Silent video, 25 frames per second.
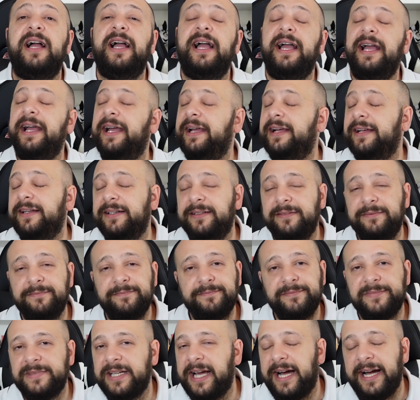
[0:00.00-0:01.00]
Eh, eh,
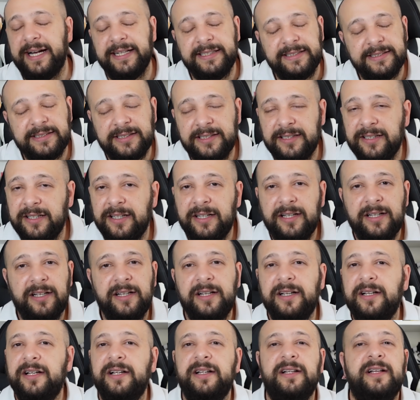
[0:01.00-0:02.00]
guys.
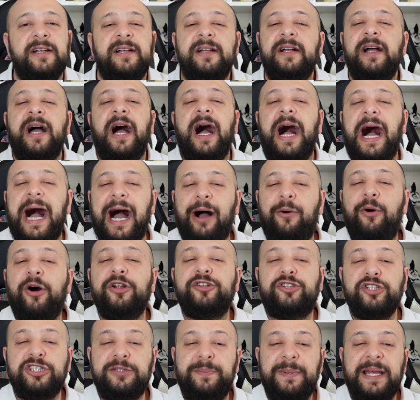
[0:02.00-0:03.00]
I
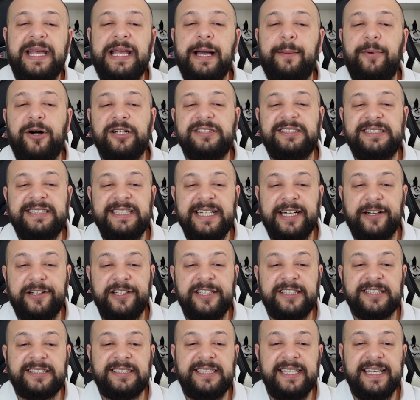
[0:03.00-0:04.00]
want to speak about
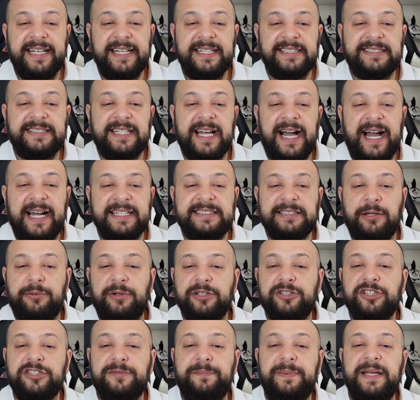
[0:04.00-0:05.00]
serious things, guys. I
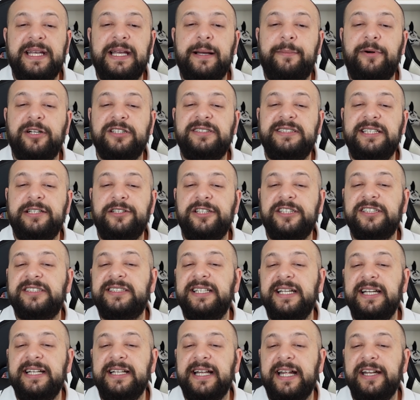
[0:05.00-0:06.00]
want to speak about serious
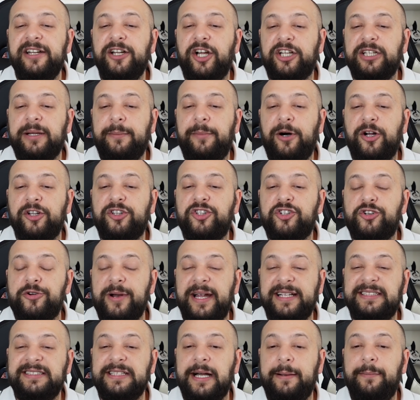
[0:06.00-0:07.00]
things and not about
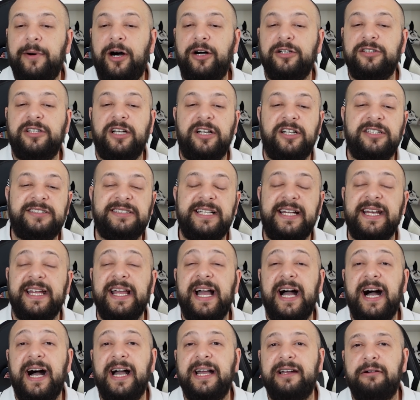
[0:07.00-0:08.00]
threats about uh, Serie
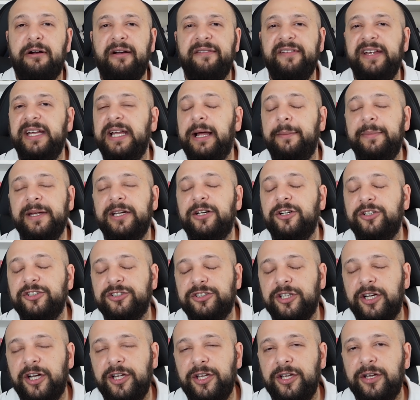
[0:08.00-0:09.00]
A Gravina
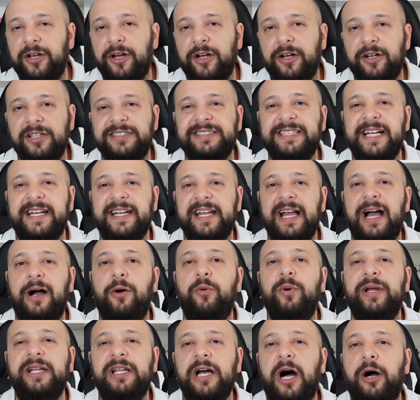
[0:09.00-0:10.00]
because uh, uh, Serie A
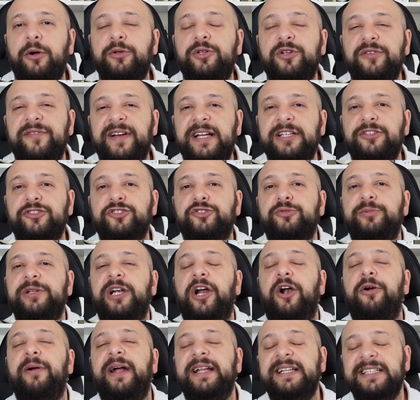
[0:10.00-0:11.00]
without Juventus,
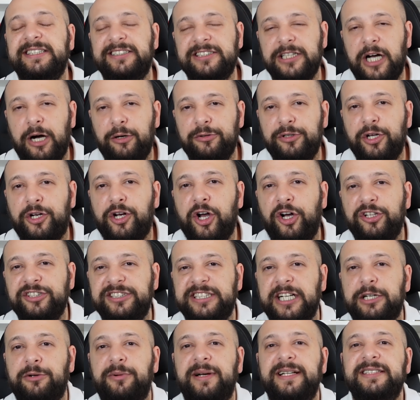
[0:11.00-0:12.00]
we already saw the
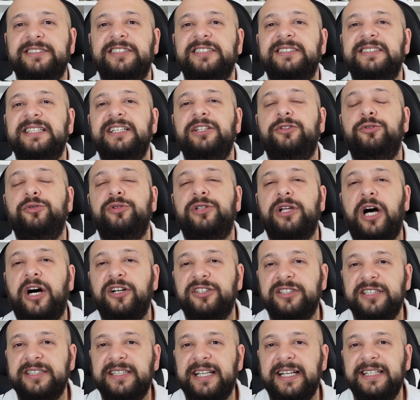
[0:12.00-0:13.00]
consequences in
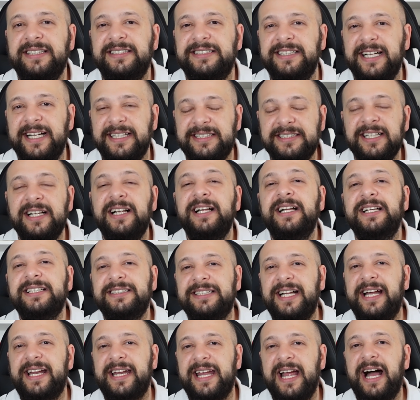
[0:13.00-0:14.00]
2006.
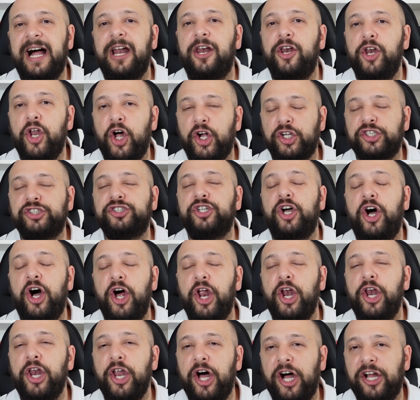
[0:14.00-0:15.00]
Serie A lost
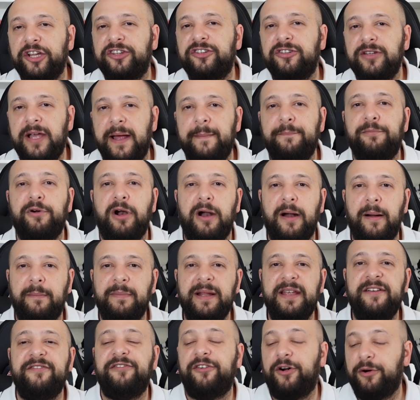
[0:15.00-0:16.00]
a lot and
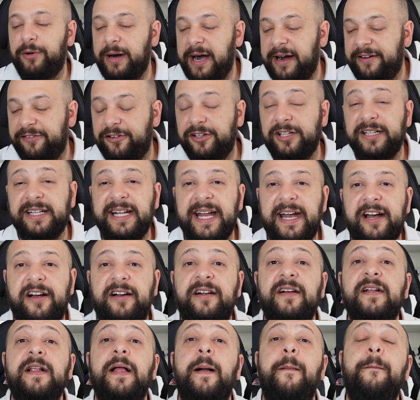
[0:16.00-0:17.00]
probably forever
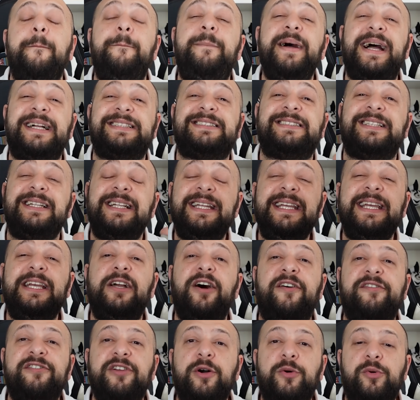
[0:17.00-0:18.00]
their best
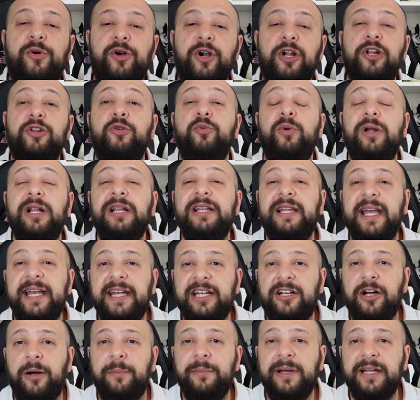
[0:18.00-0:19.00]
league of the world. Will
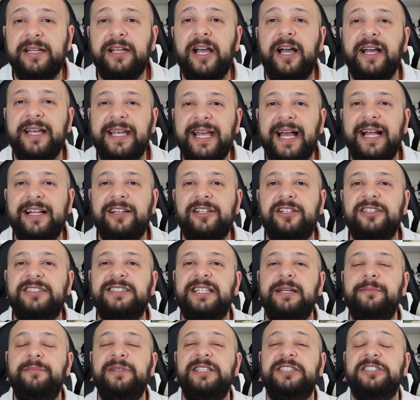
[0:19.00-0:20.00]
they commit again the
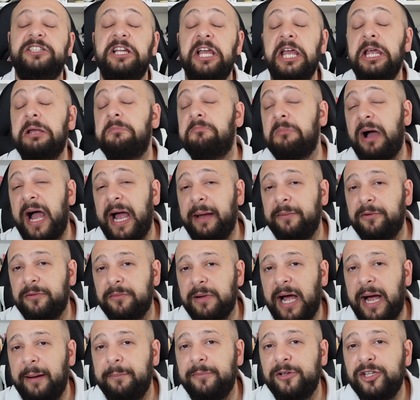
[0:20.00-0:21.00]
same mistake?
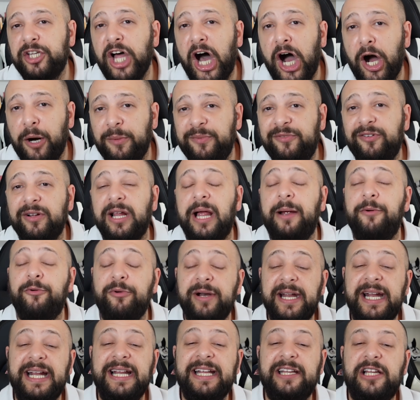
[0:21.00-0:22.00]
I'm, I'm doubtful. I'm
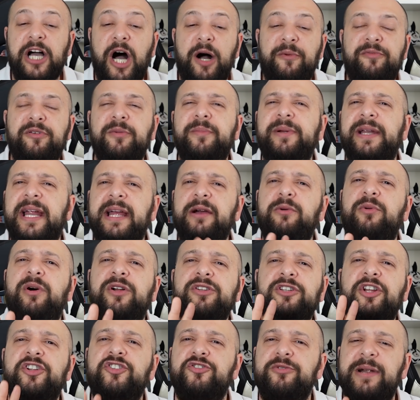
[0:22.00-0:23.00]
really doubtful, but I
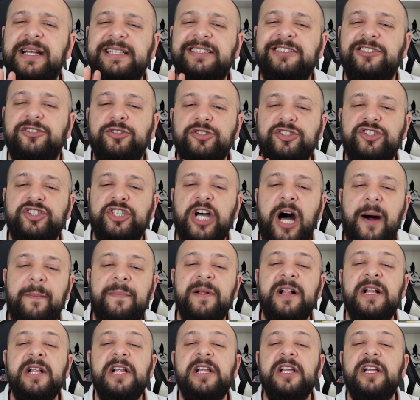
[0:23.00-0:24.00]
want the threats to
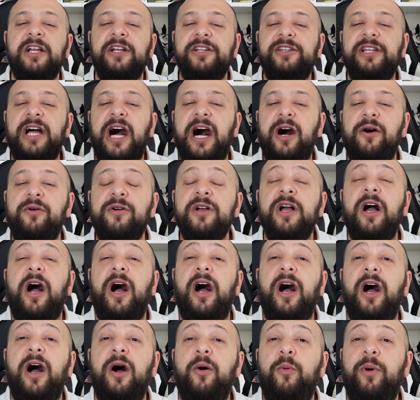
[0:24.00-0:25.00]
stop. Now,
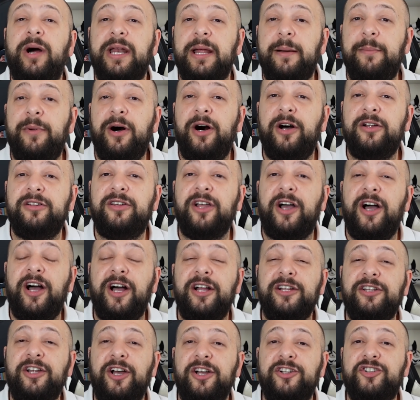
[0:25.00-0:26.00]
uh, what about
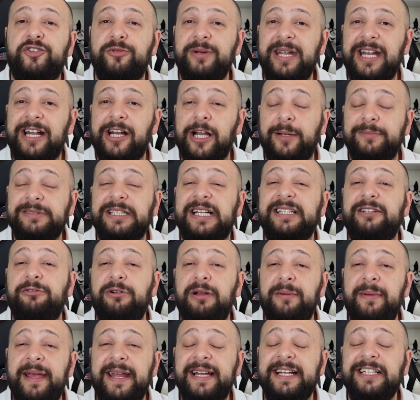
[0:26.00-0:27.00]
uh, the three clubs that
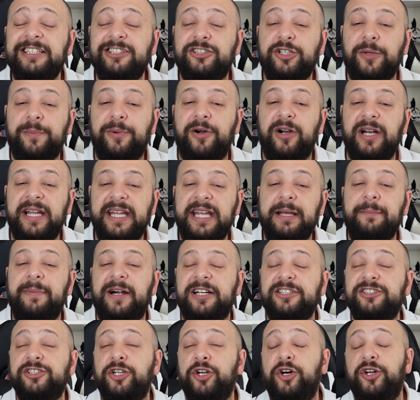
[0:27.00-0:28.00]
remain in Super League,
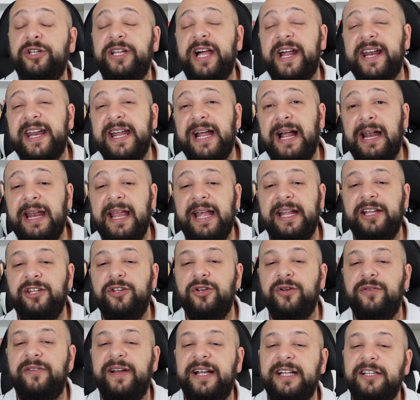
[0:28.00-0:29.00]
Barcelona, Real and
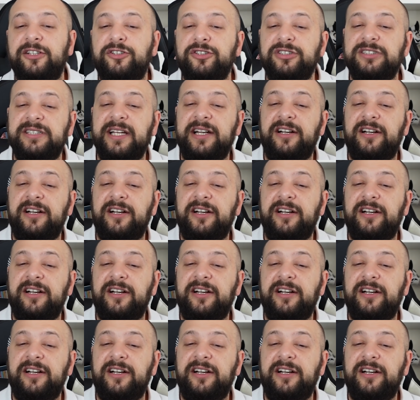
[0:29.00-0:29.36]
Juventus?